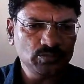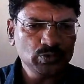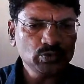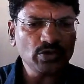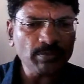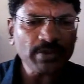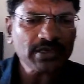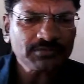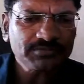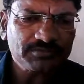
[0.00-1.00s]
So epic
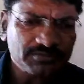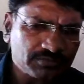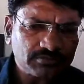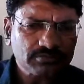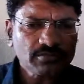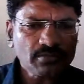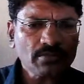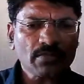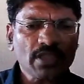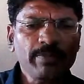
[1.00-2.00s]

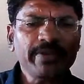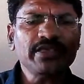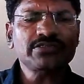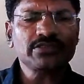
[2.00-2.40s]
is